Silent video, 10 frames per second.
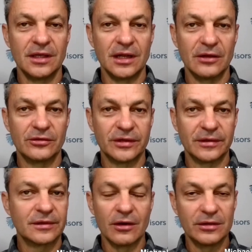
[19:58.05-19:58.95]
you know,
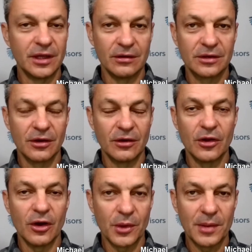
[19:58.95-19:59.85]
since going
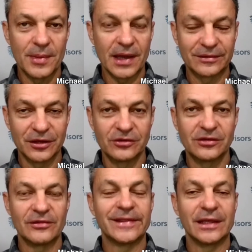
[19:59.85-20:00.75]
all the way back to the
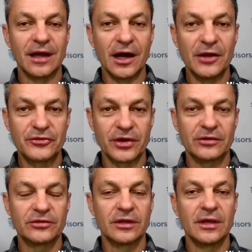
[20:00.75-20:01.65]

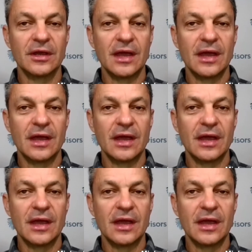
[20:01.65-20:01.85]
1700s.